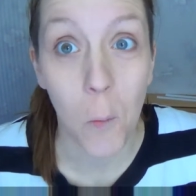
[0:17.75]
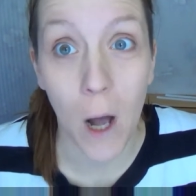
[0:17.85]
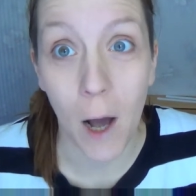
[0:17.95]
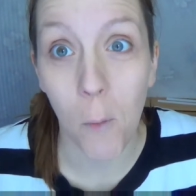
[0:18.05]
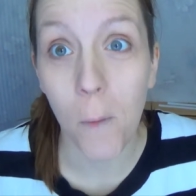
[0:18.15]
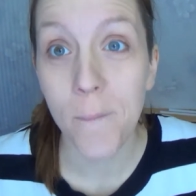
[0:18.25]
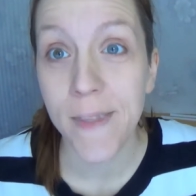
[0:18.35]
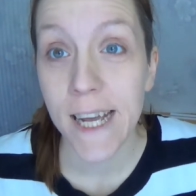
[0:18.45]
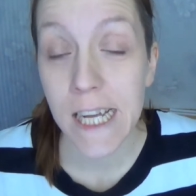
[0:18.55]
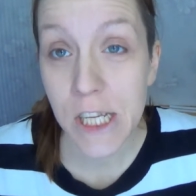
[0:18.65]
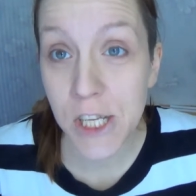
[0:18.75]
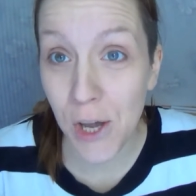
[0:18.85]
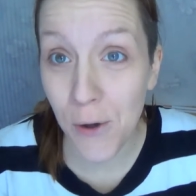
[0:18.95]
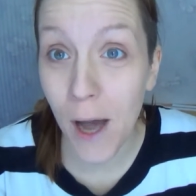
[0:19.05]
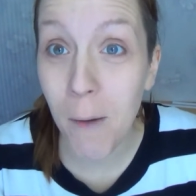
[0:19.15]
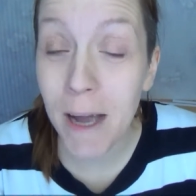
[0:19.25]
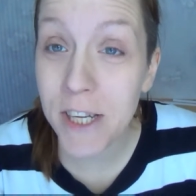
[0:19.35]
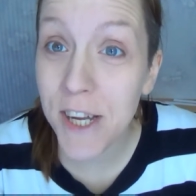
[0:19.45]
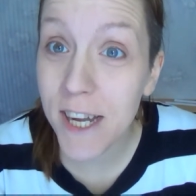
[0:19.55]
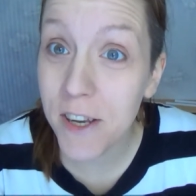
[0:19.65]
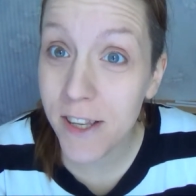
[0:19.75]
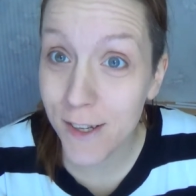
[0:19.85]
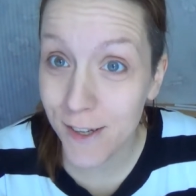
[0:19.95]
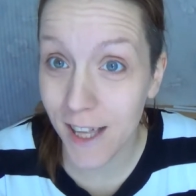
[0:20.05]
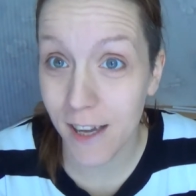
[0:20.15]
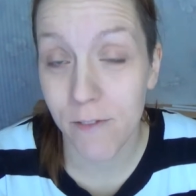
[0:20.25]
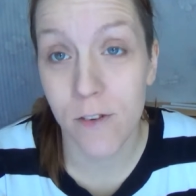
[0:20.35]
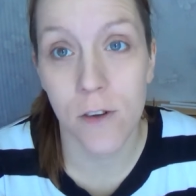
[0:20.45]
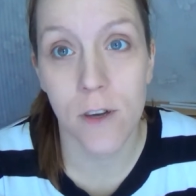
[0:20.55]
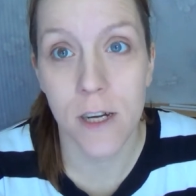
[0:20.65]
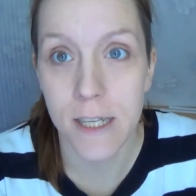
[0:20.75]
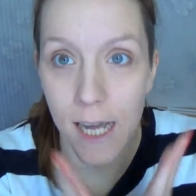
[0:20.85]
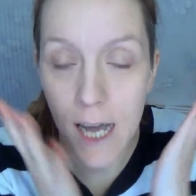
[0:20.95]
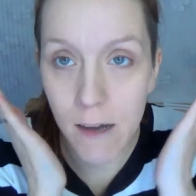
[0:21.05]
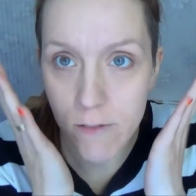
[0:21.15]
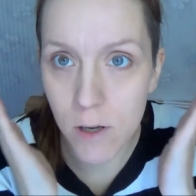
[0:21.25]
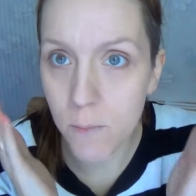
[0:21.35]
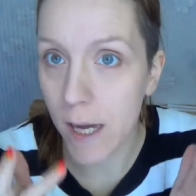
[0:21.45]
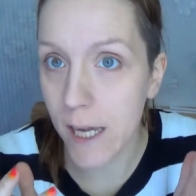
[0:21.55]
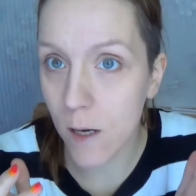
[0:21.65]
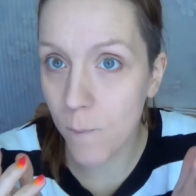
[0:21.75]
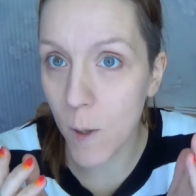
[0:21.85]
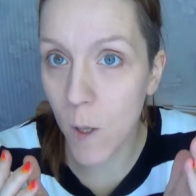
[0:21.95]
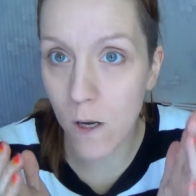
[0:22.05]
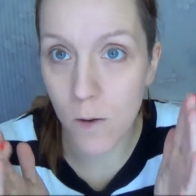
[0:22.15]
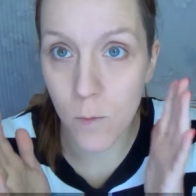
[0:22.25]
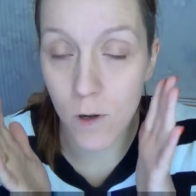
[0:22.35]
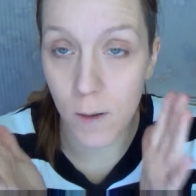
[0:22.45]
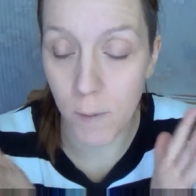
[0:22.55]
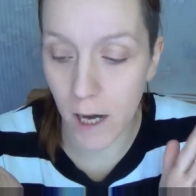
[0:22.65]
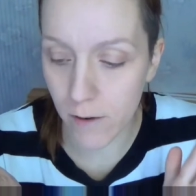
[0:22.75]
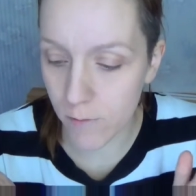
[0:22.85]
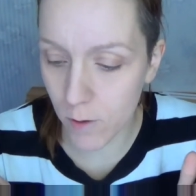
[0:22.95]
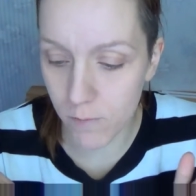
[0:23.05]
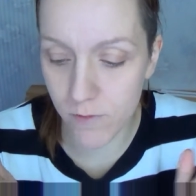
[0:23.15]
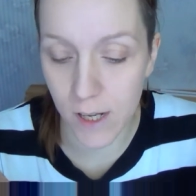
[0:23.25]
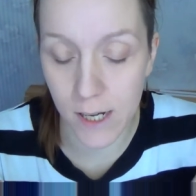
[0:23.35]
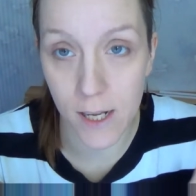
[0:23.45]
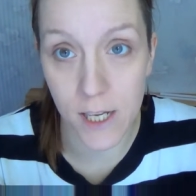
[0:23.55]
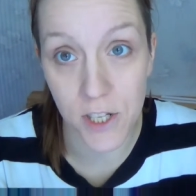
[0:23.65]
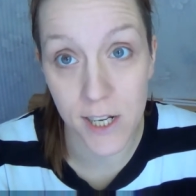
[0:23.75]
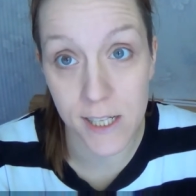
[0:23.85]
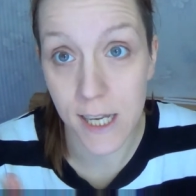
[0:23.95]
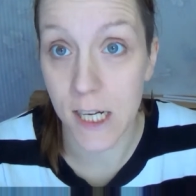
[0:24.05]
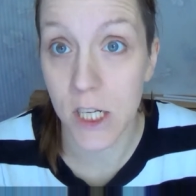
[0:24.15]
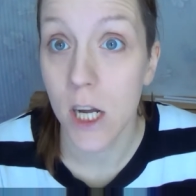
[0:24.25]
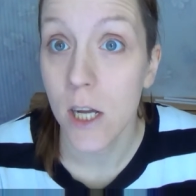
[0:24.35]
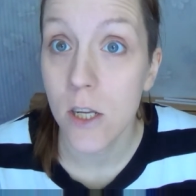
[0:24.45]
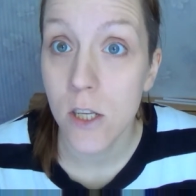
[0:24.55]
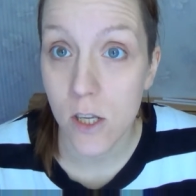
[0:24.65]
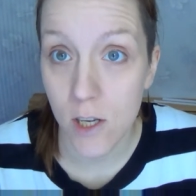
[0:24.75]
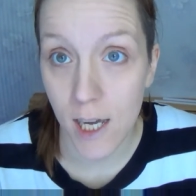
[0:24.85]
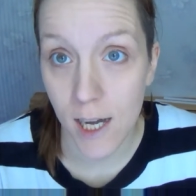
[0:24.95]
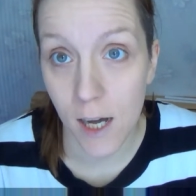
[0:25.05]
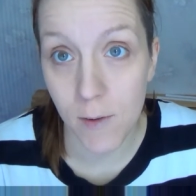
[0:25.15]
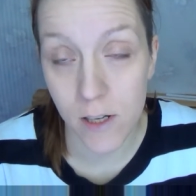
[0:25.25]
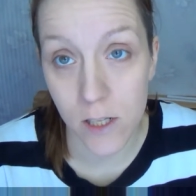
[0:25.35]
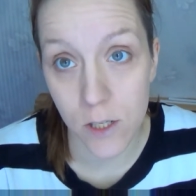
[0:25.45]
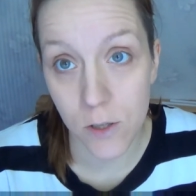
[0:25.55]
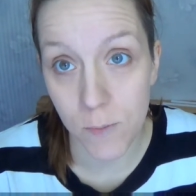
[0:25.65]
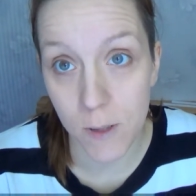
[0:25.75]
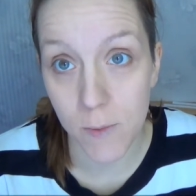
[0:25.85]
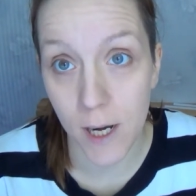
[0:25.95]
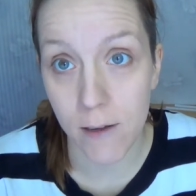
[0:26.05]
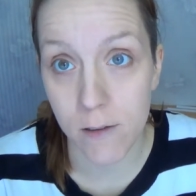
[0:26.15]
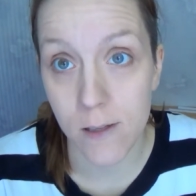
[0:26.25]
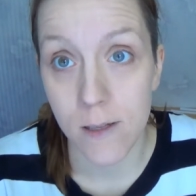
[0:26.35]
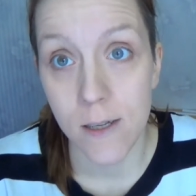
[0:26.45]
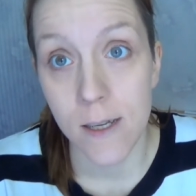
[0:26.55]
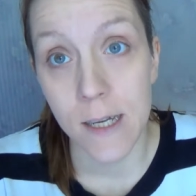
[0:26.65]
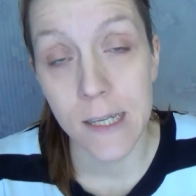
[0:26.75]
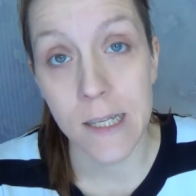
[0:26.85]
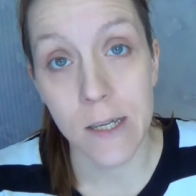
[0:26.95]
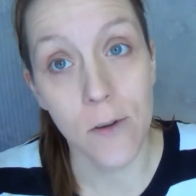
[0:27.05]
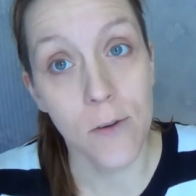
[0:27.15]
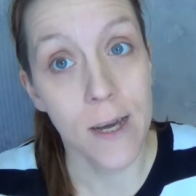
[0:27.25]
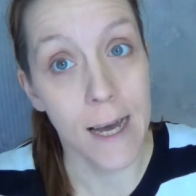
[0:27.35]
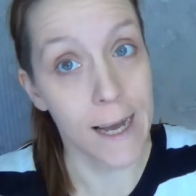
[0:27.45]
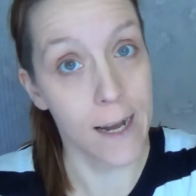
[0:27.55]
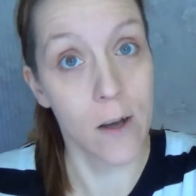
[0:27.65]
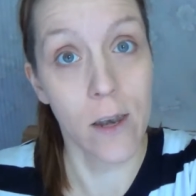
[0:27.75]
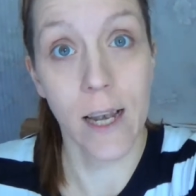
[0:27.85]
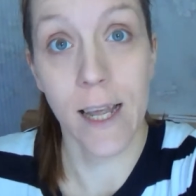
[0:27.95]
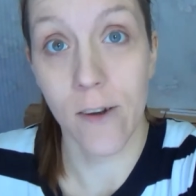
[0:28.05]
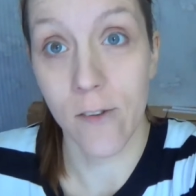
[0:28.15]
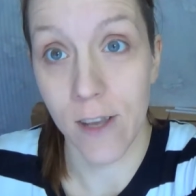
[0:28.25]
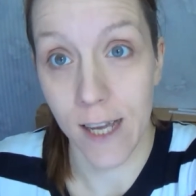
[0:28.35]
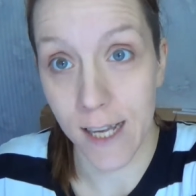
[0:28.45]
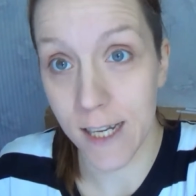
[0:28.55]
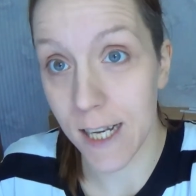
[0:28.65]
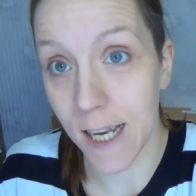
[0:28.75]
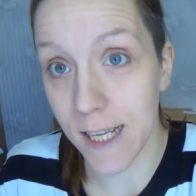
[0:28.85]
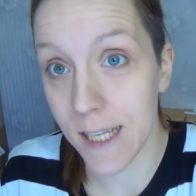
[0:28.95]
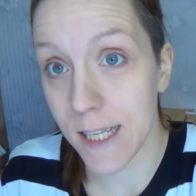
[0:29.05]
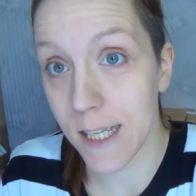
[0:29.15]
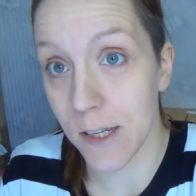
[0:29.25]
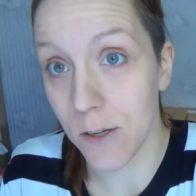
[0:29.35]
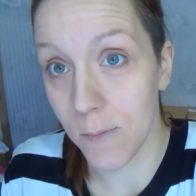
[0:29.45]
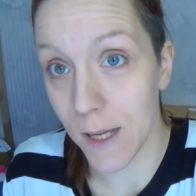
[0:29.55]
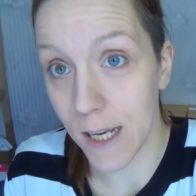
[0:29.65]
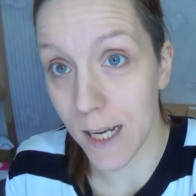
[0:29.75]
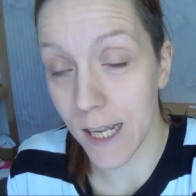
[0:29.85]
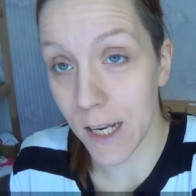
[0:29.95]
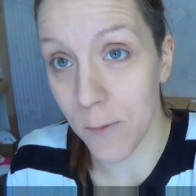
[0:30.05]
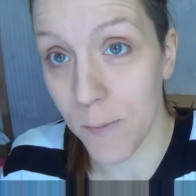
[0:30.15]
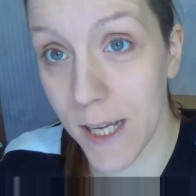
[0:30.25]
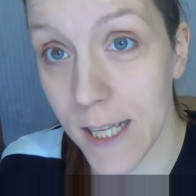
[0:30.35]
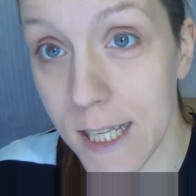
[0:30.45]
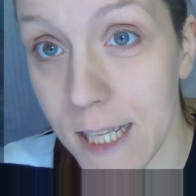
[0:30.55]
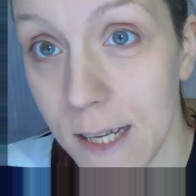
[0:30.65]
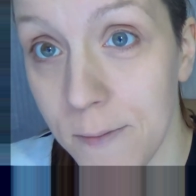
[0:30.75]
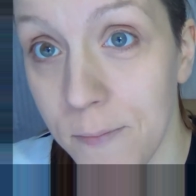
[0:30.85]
Wow. So I'm actually going to do that for you guys. I have no makeup on apart from foundation as such. So yeah, I'm going to do my brows. So hang on a little second. Let's zoom in a little bit.